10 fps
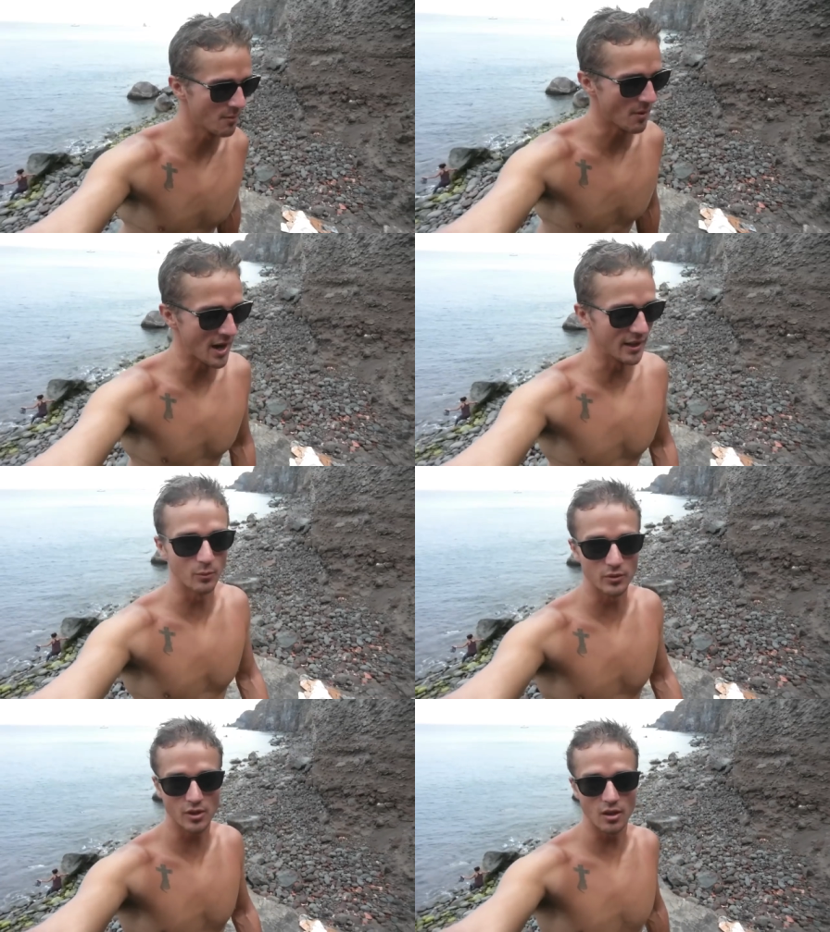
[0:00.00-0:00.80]
um,
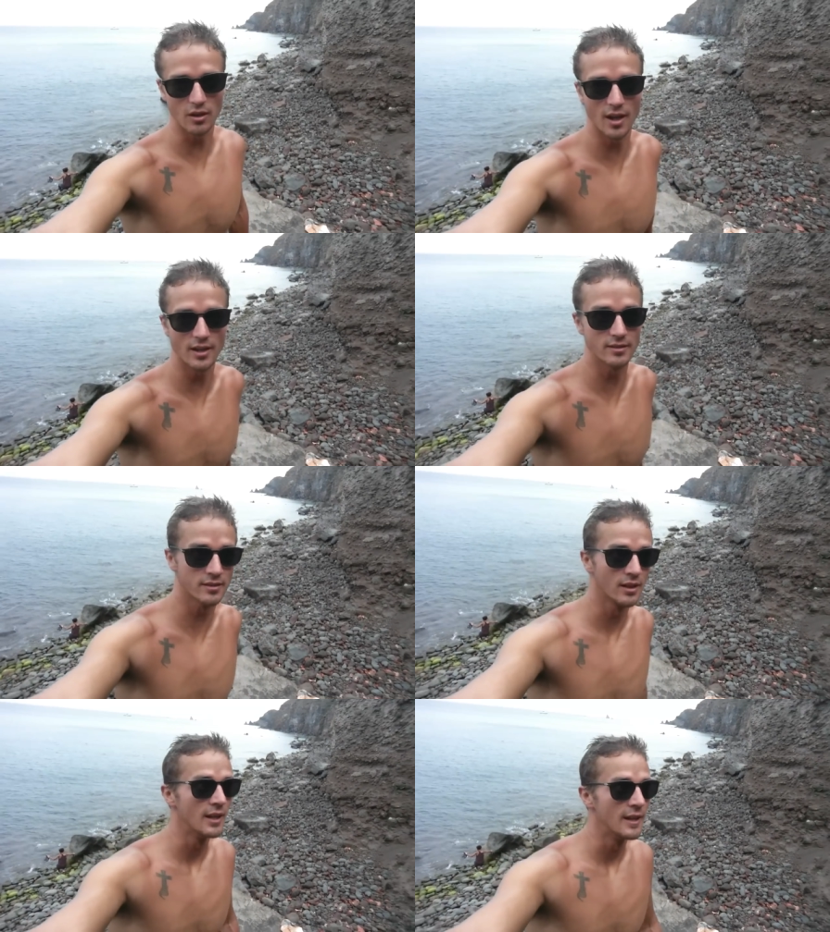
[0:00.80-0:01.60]
island was
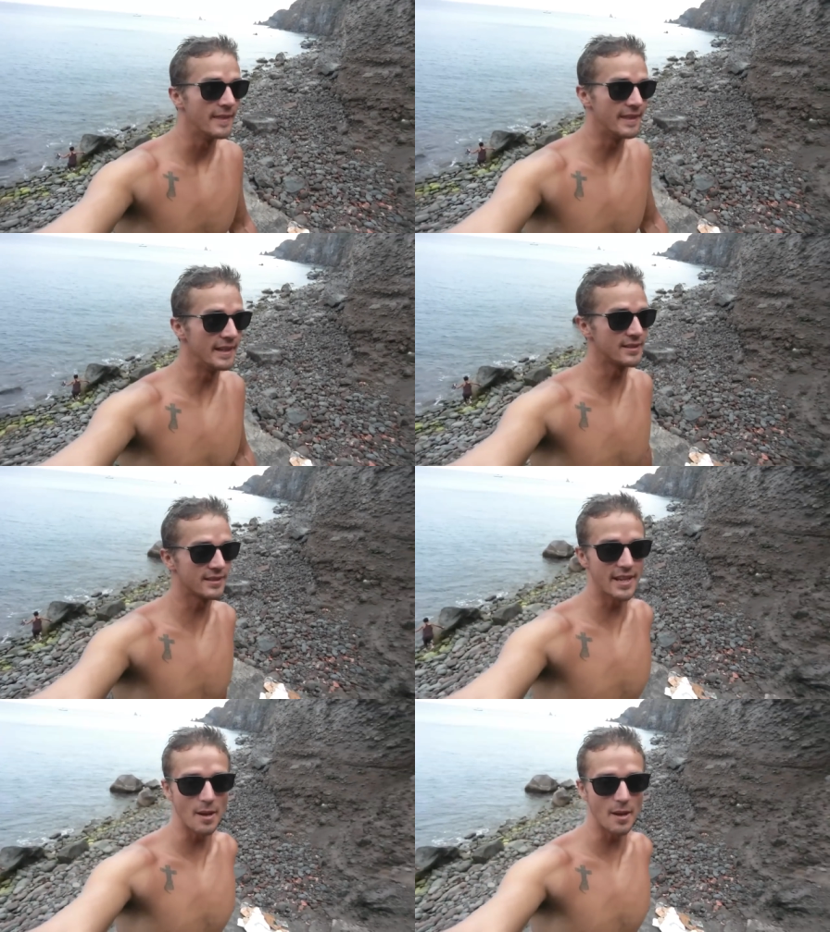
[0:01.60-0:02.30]
colonized, these